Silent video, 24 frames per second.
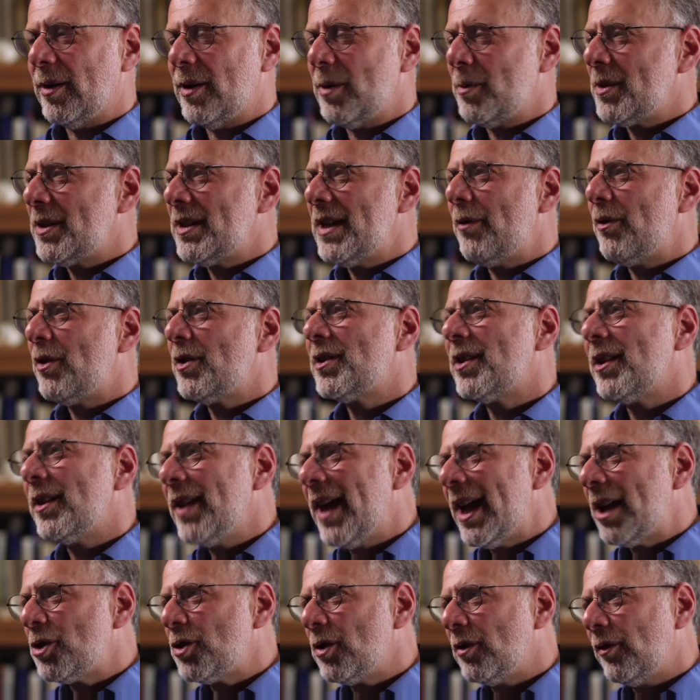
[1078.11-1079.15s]
There was never
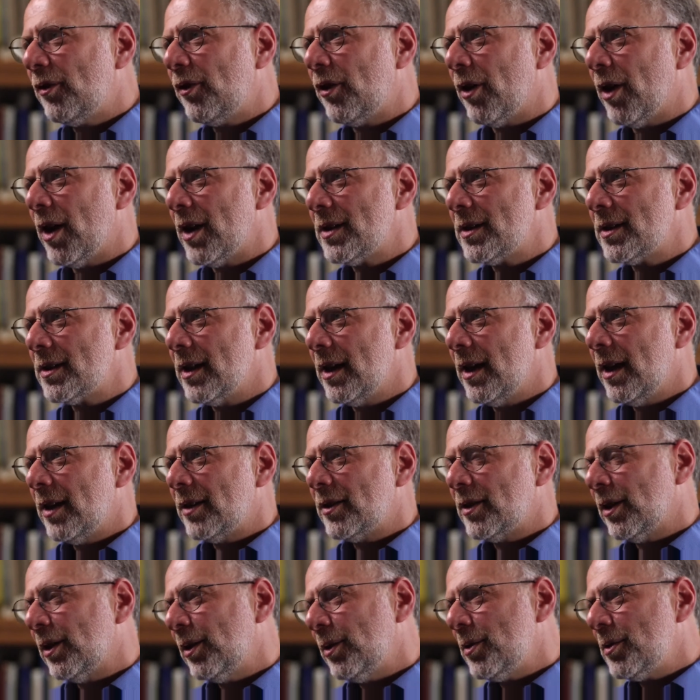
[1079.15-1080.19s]
selection for us
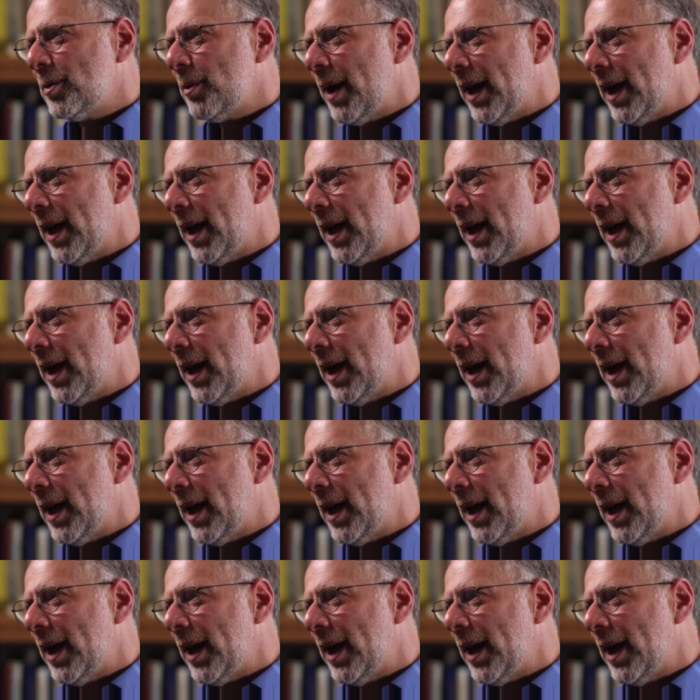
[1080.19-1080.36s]
to lose